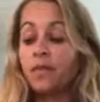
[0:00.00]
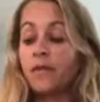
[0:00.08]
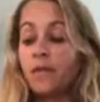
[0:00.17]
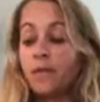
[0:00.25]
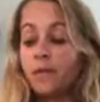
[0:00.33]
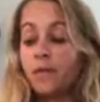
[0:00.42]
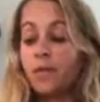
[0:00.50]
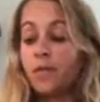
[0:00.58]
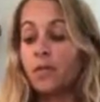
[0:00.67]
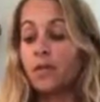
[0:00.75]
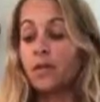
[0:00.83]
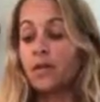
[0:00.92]
very
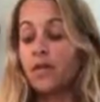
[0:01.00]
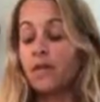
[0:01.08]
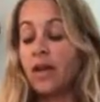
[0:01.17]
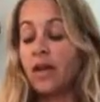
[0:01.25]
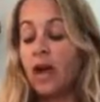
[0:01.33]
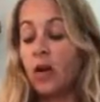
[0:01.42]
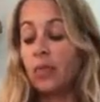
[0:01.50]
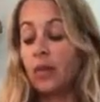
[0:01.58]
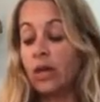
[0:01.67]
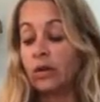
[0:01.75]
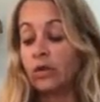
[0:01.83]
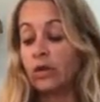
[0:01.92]
informative and help
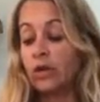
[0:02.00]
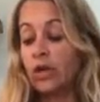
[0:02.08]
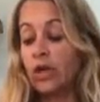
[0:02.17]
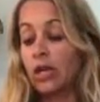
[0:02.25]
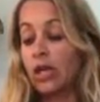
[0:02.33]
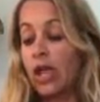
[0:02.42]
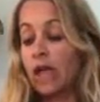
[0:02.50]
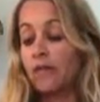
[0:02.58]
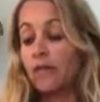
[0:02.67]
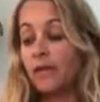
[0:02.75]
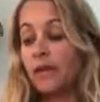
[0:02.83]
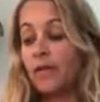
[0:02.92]
you get started. At
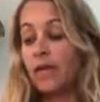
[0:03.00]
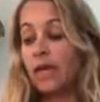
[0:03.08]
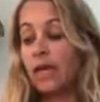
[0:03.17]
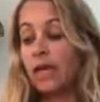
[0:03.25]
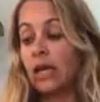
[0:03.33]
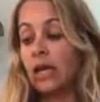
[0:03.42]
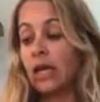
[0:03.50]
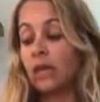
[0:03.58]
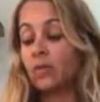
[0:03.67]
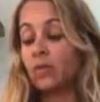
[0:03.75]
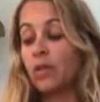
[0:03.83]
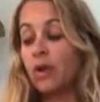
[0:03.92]
the very beginning,
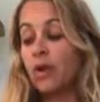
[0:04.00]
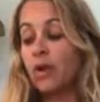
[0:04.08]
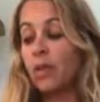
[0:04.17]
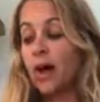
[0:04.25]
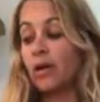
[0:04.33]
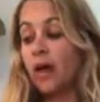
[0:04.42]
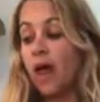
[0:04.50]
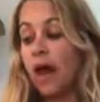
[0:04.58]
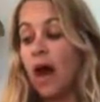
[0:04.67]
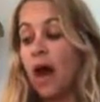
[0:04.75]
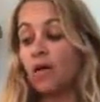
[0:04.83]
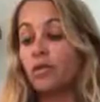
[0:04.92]
it will talk about
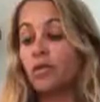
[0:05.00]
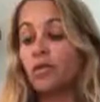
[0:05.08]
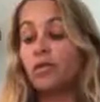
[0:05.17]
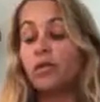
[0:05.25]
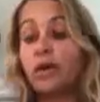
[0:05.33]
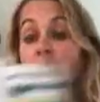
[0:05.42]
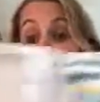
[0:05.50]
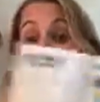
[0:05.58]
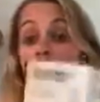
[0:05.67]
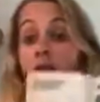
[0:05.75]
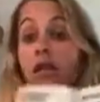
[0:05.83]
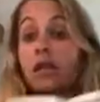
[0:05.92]
how to get
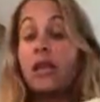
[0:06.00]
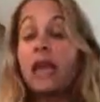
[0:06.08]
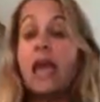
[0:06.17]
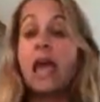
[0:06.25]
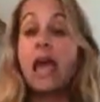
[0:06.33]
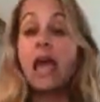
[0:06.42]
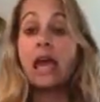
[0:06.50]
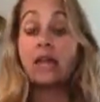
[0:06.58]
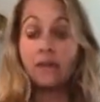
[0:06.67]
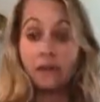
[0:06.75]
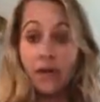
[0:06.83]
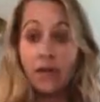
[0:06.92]
started
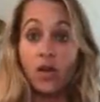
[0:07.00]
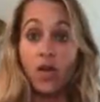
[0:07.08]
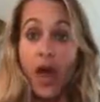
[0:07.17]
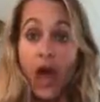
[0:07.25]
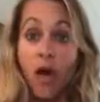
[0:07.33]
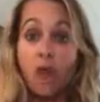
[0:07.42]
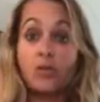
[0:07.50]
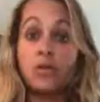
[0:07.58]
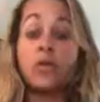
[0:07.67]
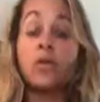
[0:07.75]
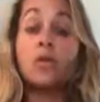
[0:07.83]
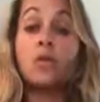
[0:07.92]
and figure
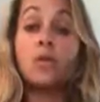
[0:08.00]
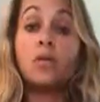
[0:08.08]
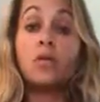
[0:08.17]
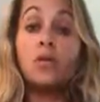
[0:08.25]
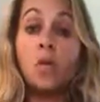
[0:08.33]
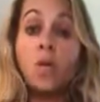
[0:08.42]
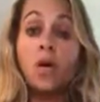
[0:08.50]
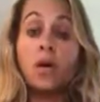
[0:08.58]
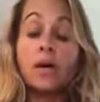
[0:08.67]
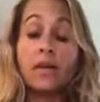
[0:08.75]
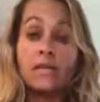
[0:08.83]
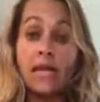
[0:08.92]
out
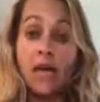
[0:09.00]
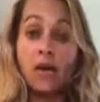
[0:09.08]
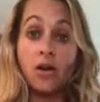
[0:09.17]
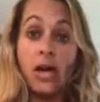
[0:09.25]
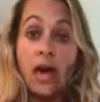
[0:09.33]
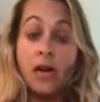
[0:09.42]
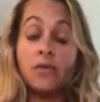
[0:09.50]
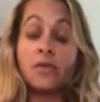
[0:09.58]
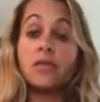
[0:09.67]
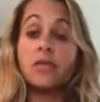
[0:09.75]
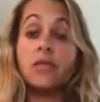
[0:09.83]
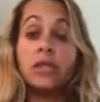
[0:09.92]
your container
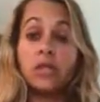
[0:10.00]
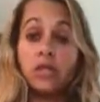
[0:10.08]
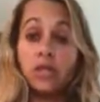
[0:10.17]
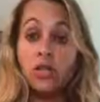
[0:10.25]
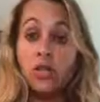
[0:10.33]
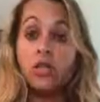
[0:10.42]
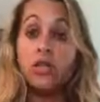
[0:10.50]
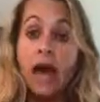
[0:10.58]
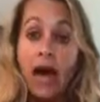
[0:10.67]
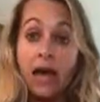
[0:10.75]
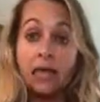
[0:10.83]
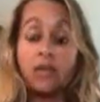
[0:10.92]
counts, so you need to do
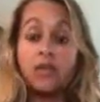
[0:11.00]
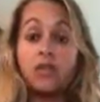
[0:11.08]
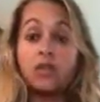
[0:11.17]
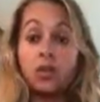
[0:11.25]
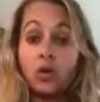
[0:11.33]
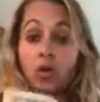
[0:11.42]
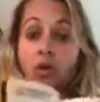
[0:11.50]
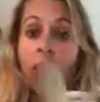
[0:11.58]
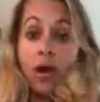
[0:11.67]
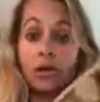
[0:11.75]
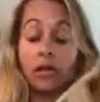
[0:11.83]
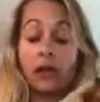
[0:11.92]
that. Be sure you
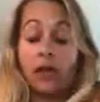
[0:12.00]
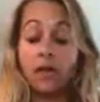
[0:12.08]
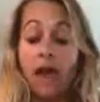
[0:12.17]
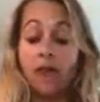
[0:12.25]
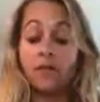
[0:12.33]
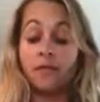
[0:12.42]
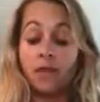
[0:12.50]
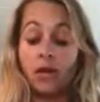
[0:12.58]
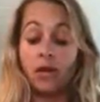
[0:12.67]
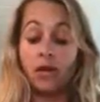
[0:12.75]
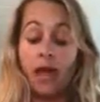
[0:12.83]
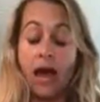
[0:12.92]
calculate that and
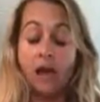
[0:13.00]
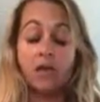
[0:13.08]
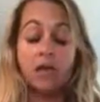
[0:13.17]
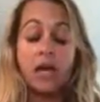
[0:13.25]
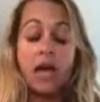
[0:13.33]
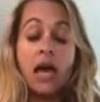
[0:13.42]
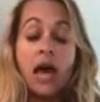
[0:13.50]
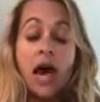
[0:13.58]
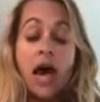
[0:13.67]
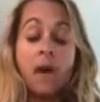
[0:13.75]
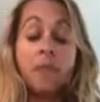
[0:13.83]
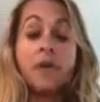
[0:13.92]
figure it out.
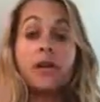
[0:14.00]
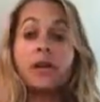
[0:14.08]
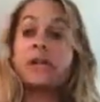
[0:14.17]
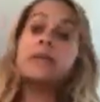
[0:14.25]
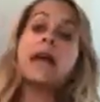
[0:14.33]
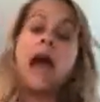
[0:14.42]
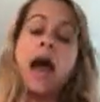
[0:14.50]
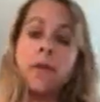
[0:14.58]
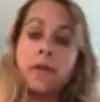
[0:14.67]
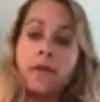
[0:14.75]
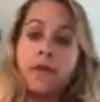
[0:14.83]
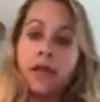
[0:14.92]
There is an
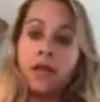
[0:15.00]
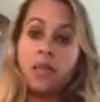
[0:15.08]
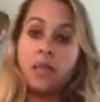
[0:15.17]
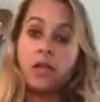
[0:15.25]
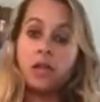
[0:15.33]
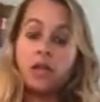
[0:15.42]
app available